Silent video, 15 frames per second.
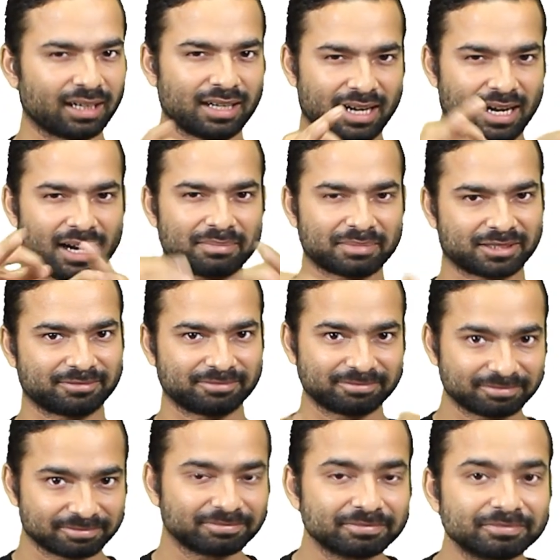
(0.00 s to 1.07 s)
the jugs
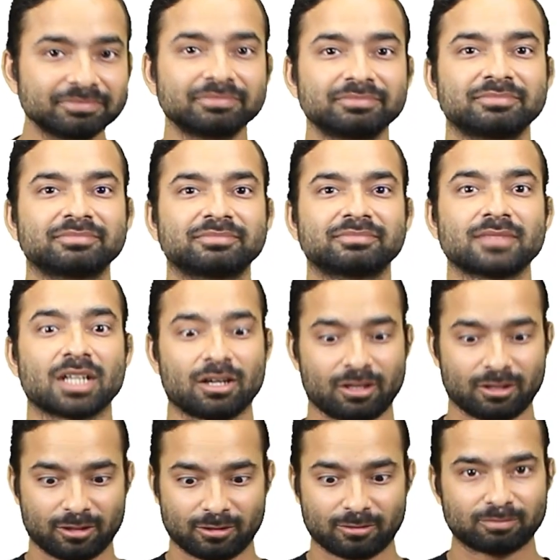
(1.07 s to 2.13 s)
or beakers or
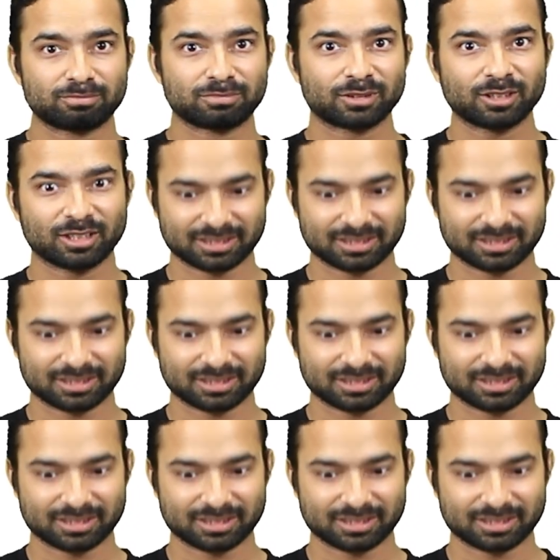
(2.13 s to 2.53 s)
cylinders,